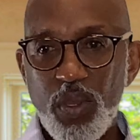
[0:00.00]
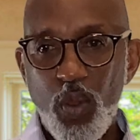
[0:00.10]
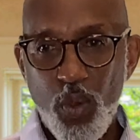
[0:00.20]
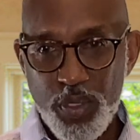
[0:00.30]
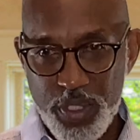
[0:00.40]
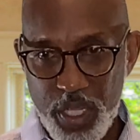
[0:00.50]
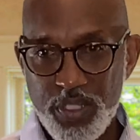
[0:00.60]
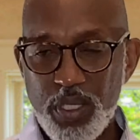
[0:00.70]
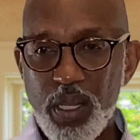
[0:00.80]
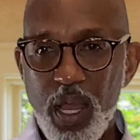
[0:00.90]
on the things
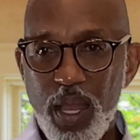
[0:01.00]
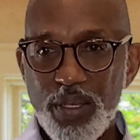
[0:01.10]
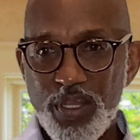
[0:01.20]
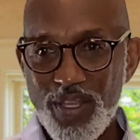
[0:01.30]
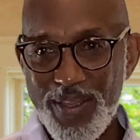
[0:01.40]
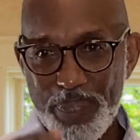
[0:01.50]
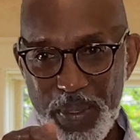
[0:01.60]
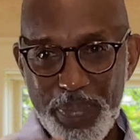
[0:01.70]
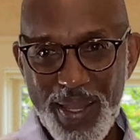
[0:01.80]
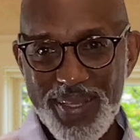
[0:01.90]
of God. Be
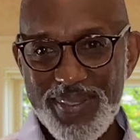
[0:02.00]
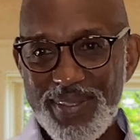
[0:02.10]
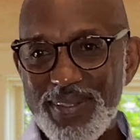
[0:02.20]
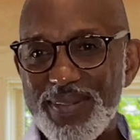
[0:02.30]
blessed.